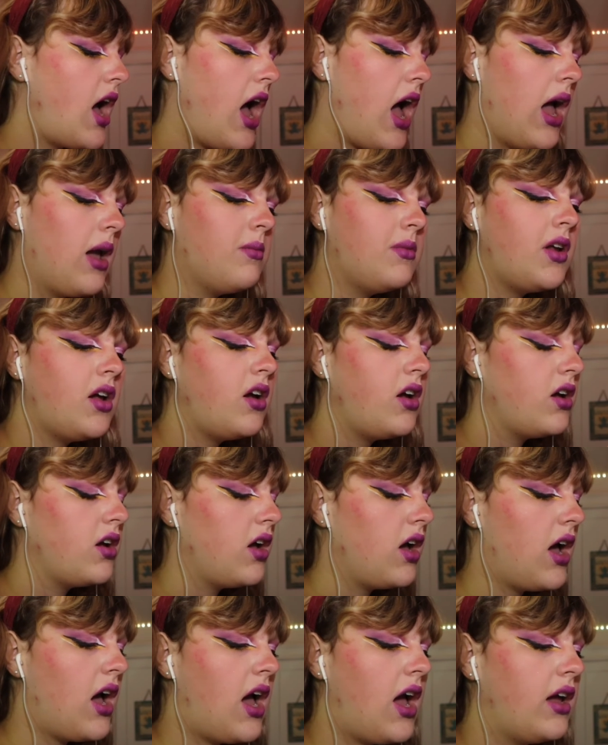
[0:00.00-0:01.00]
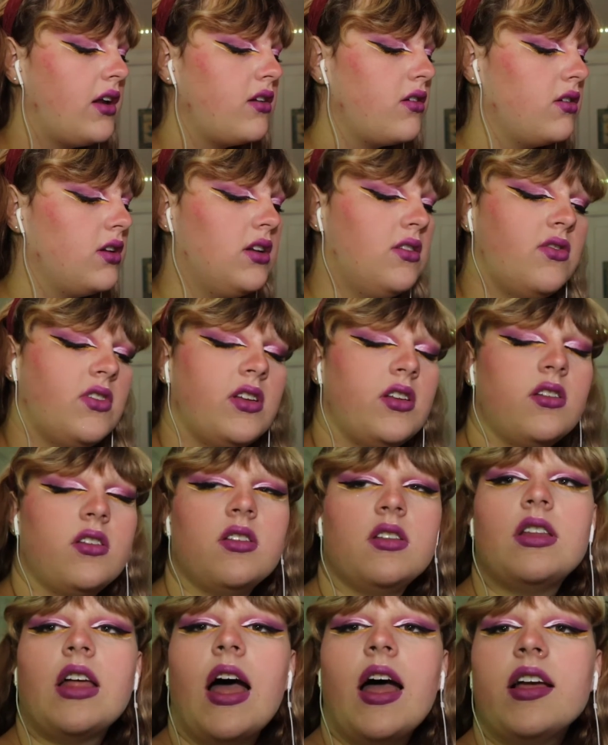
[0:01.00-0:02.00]
I'm not, I don't even,
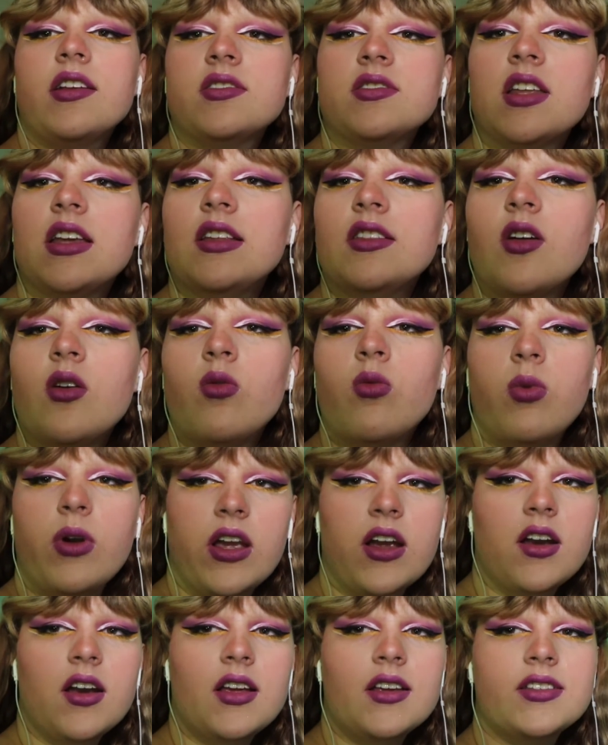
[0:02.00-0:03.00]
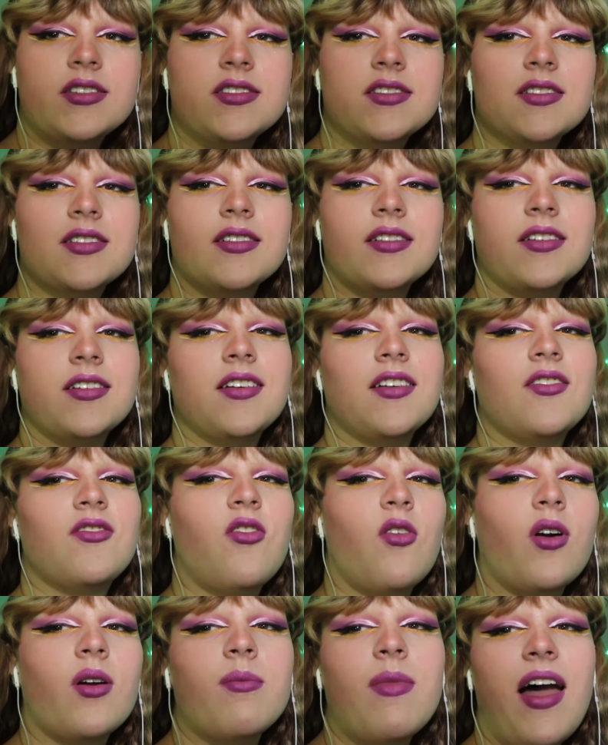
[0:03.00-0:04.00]
that is like the weirdest
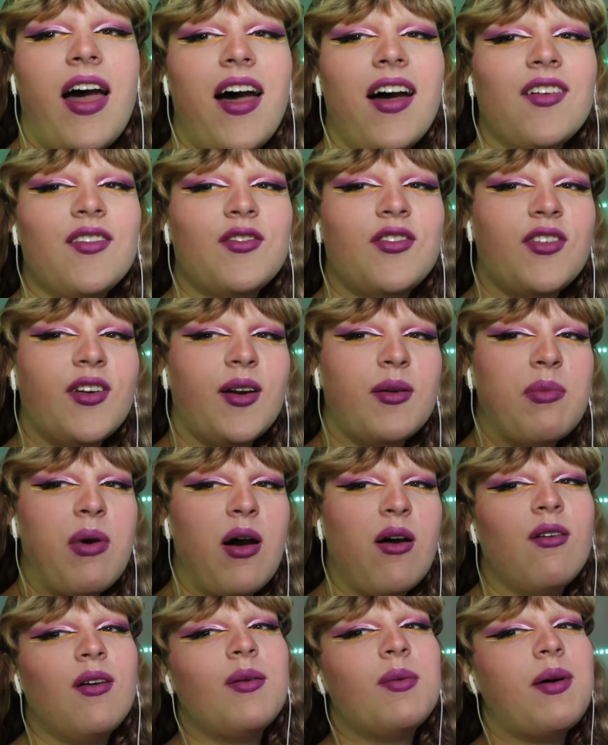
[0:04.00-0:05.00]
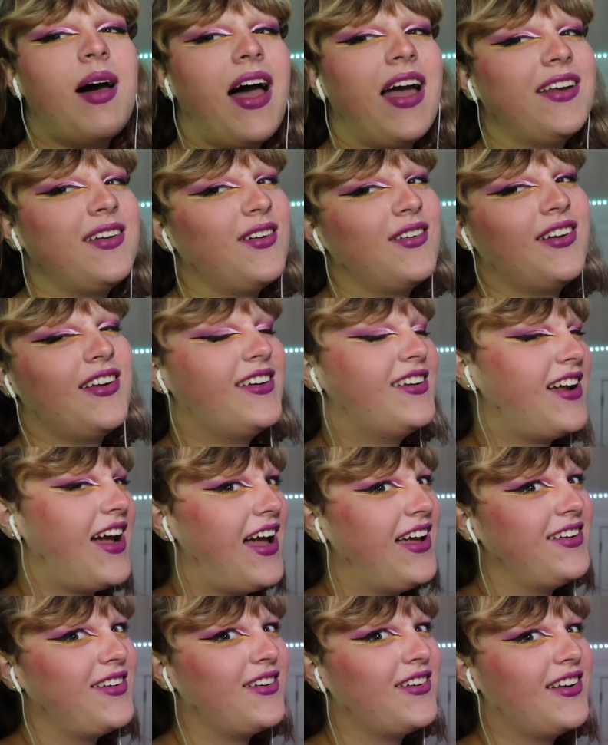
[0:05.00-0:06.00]
format for a poem. I don't,
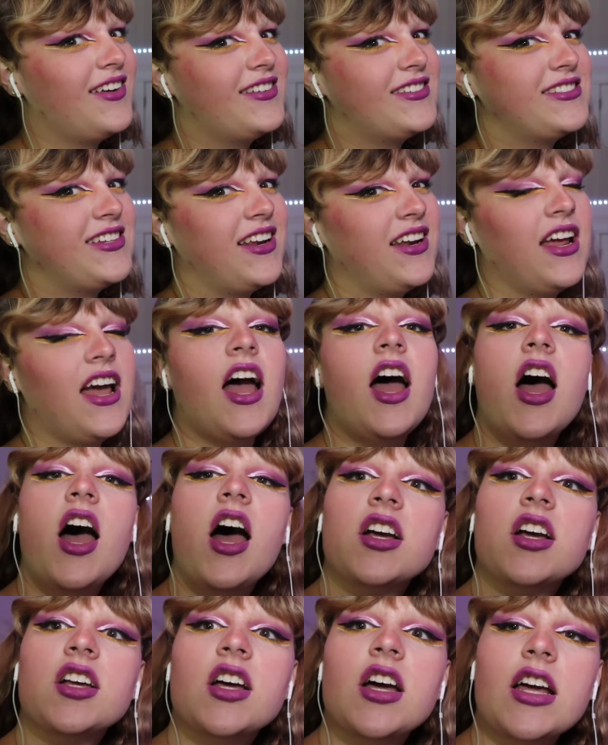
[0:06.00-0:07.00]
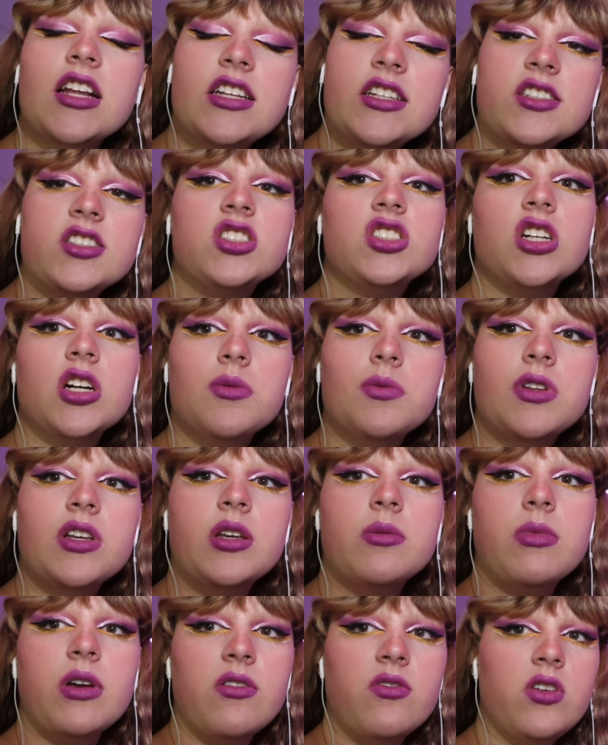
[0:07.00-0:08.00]
I don't understand it. I need to stop
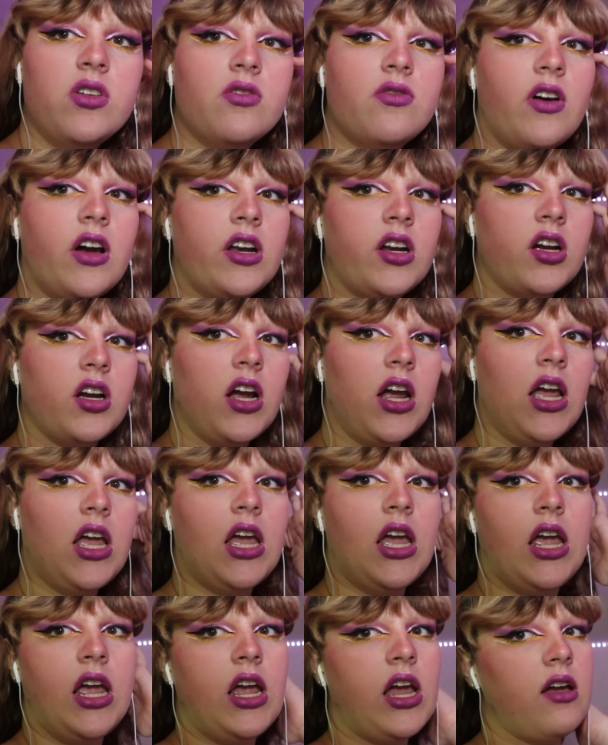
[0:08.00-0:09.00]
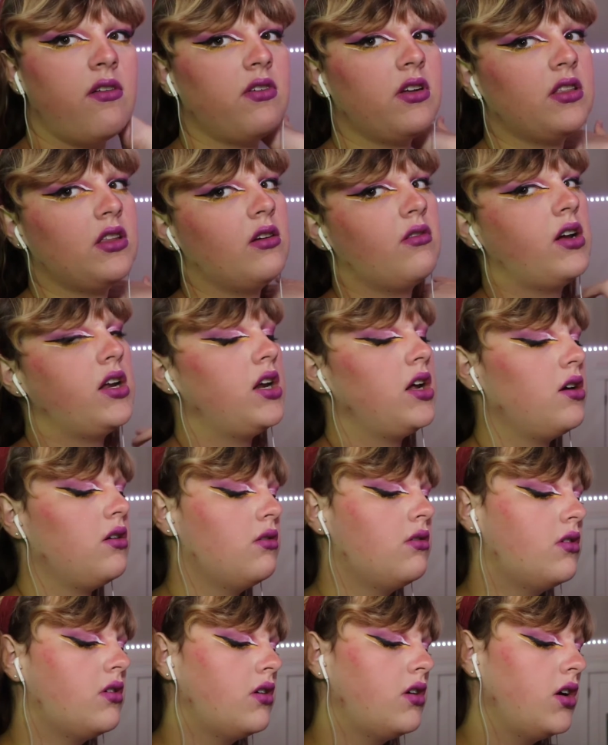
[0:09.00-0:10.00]
looking at my viewfinder. I hate everything right now.
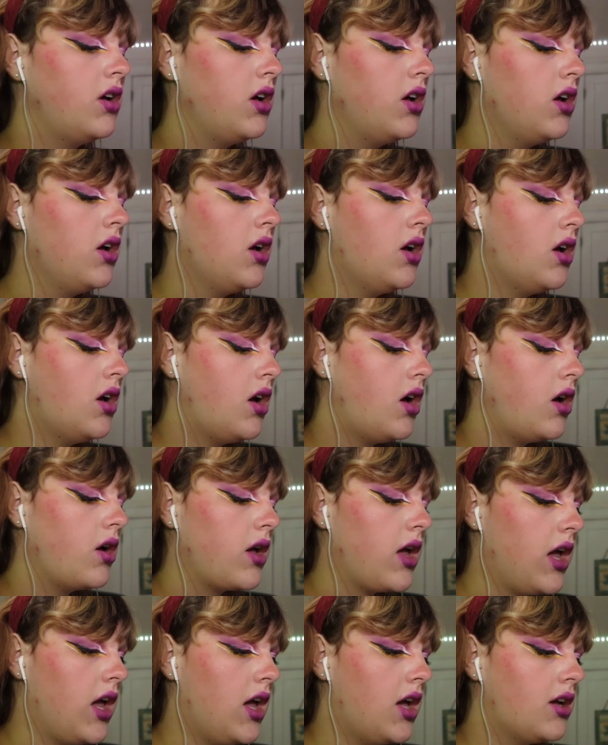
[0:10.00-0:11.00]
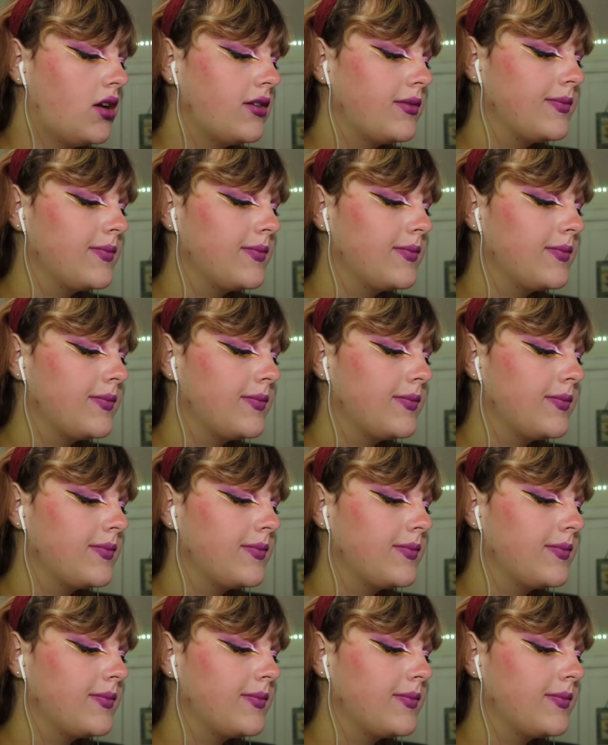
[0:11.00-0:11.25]
Okay.